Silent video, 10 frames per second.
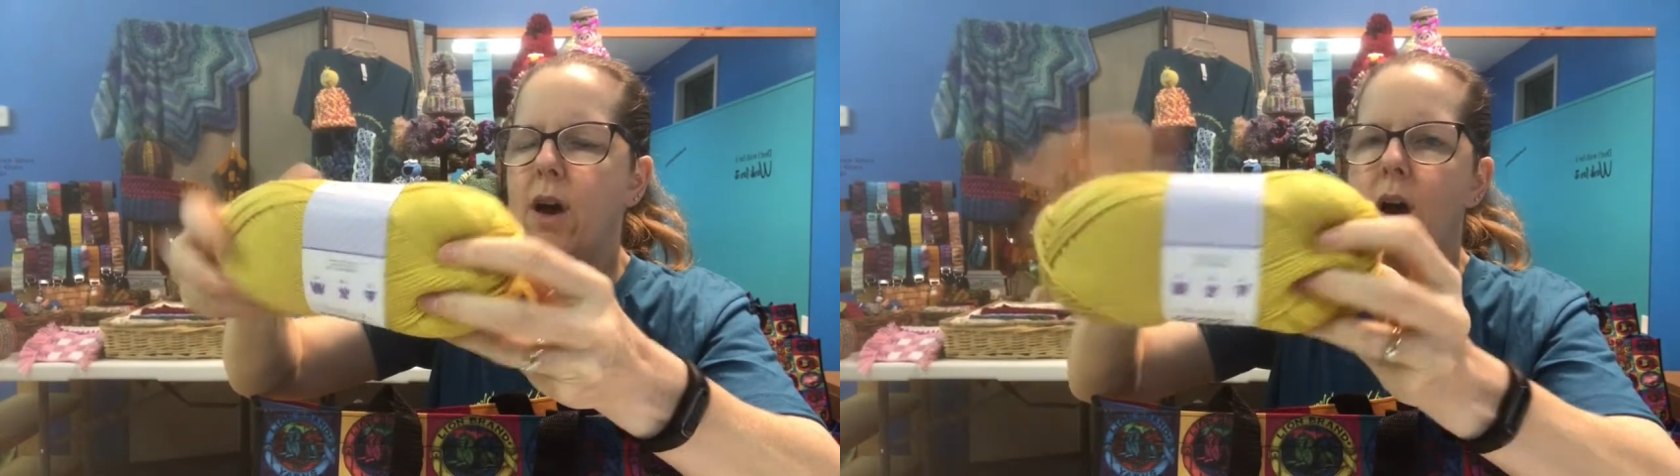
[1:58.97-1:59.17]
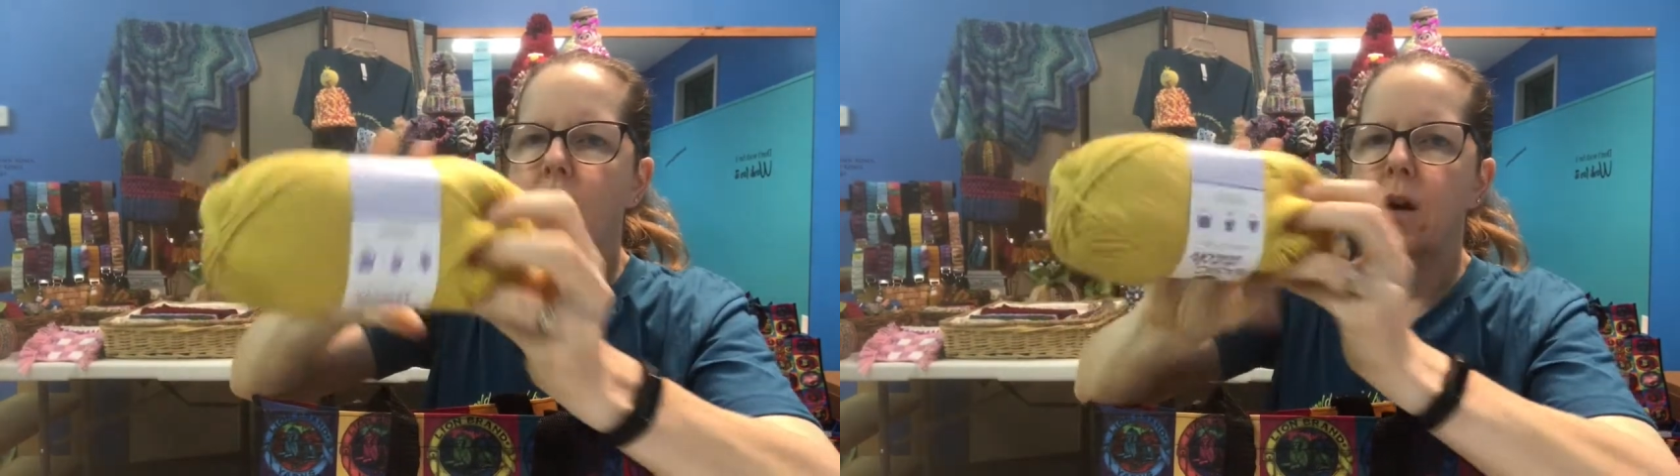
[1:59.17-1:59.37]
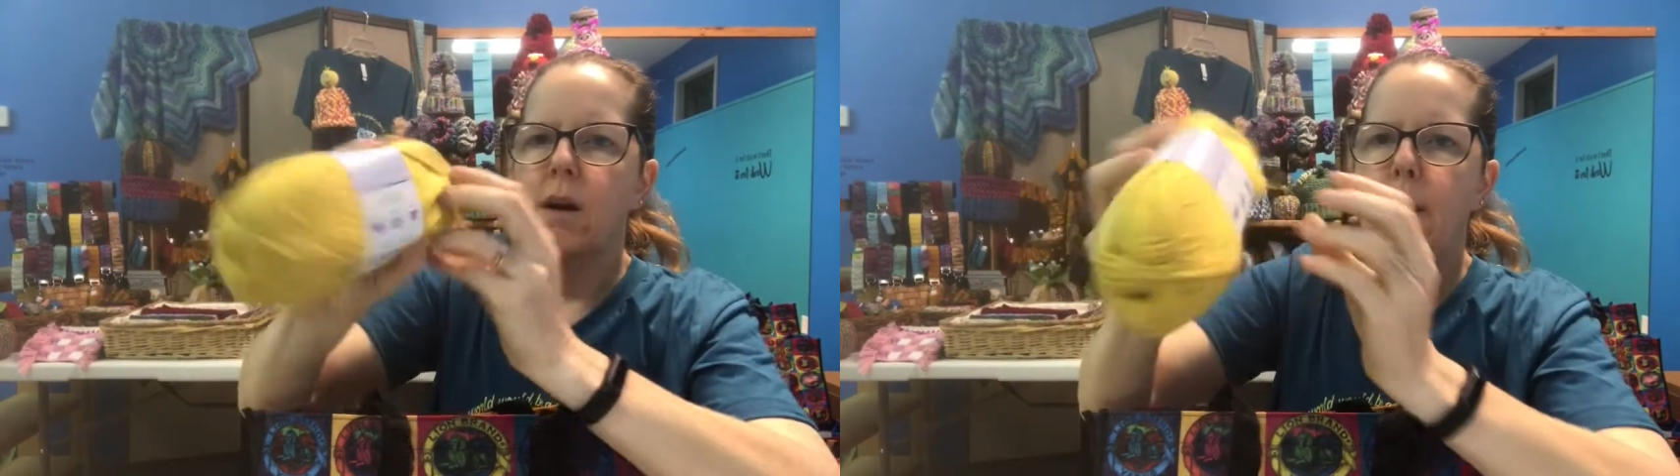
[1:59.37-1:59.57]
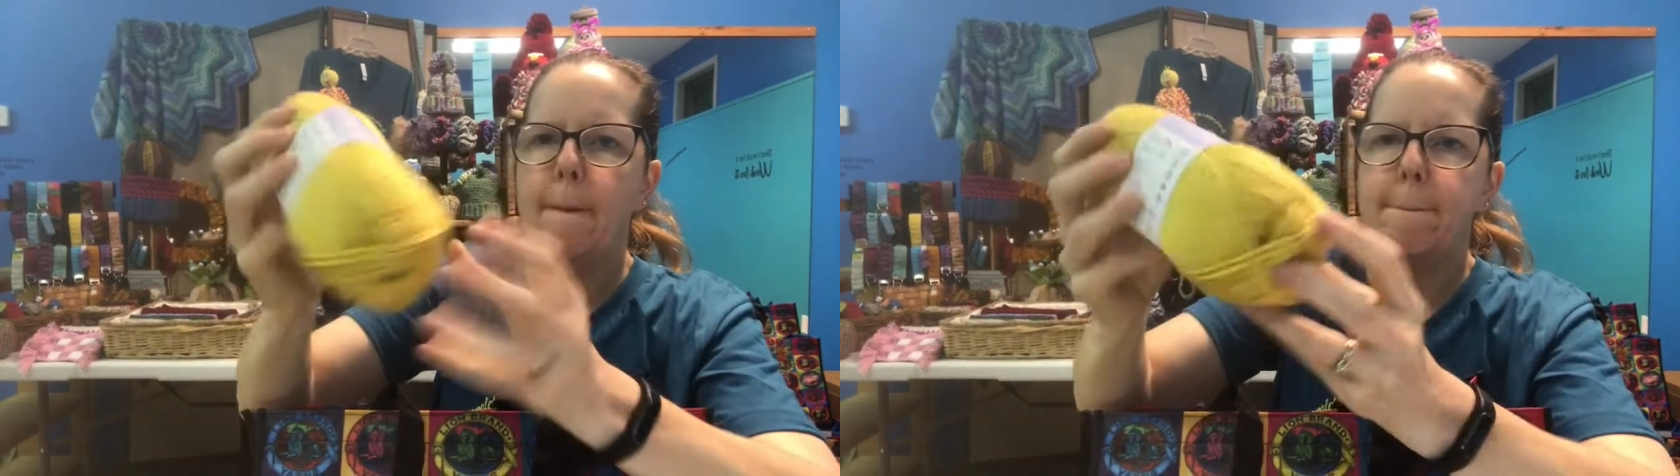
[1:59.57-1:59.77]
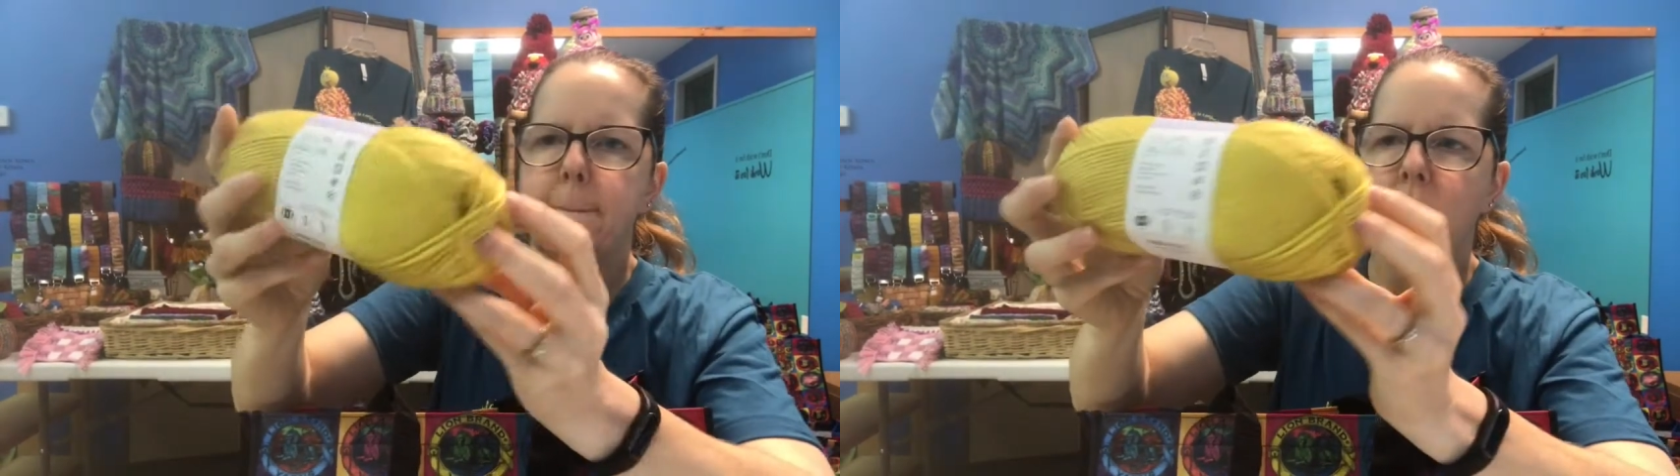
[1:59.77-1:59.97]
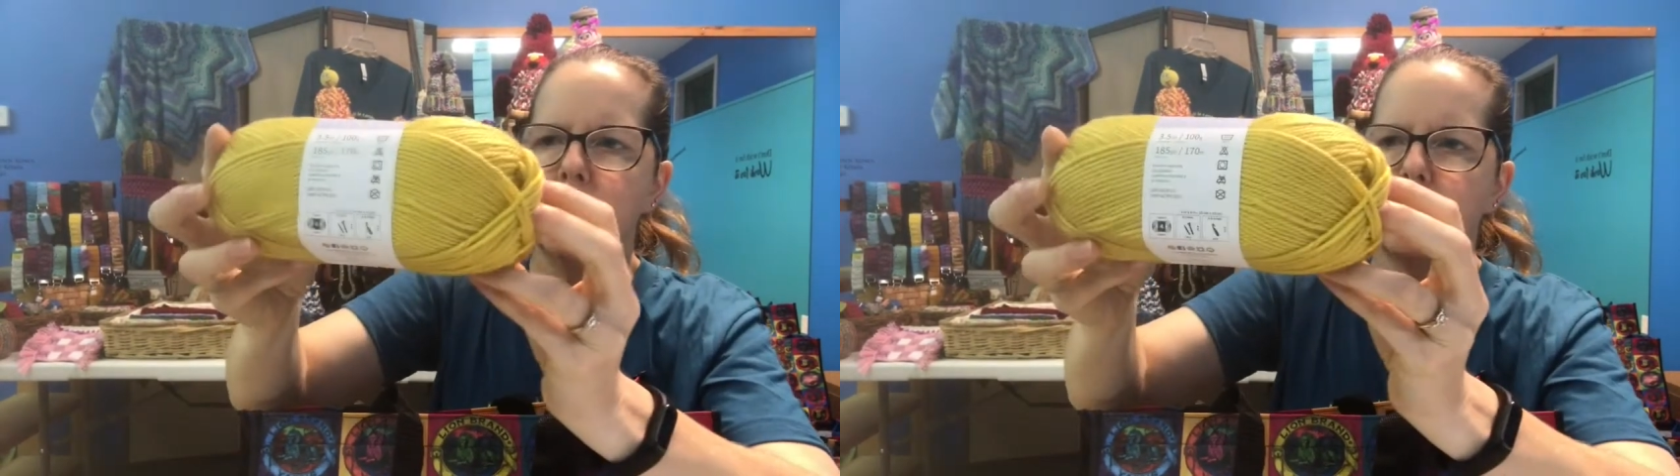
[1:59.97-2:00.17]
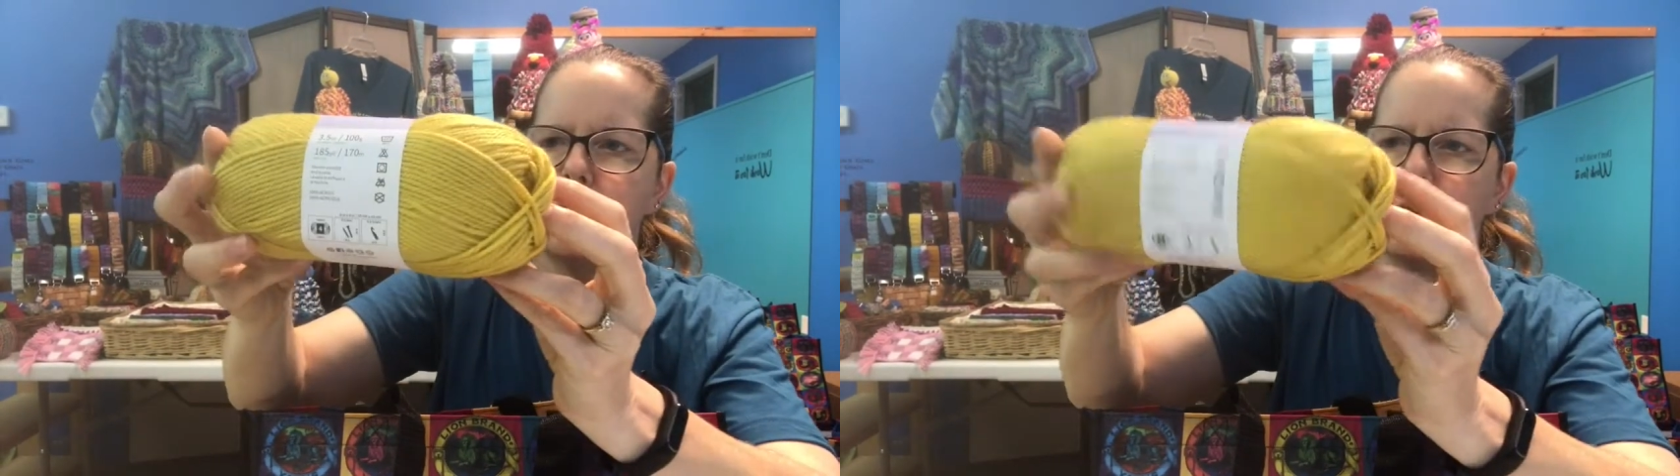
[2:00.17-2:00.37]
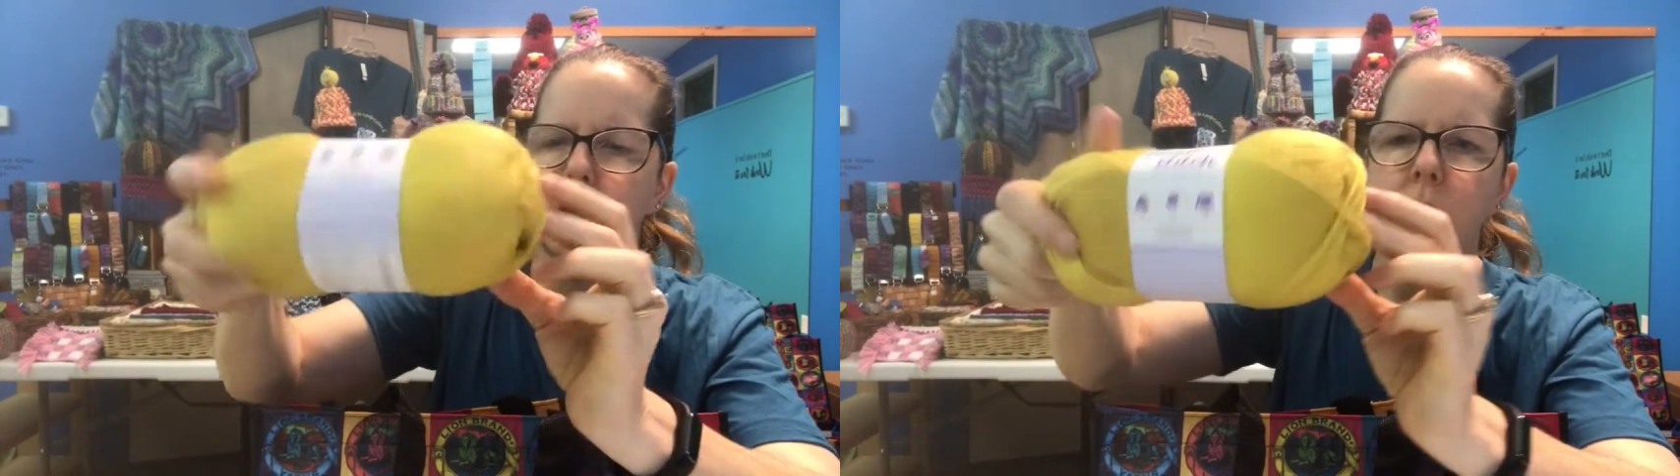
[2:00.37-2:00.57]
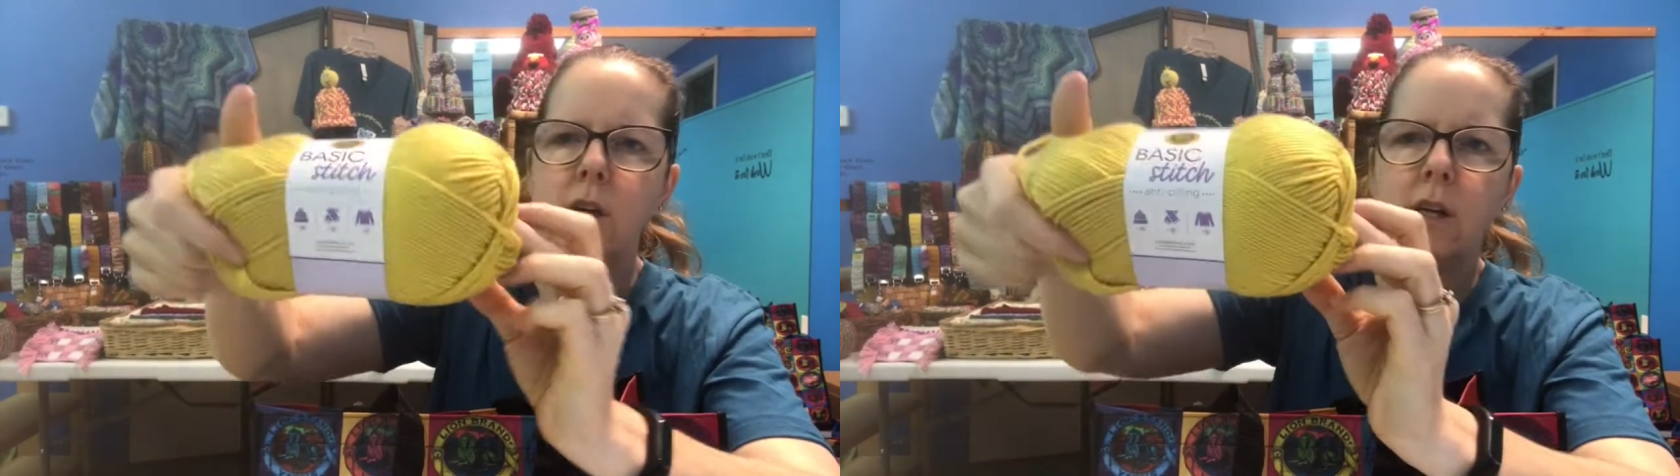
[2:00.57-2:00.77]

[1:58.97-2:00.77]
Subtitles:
our mustard.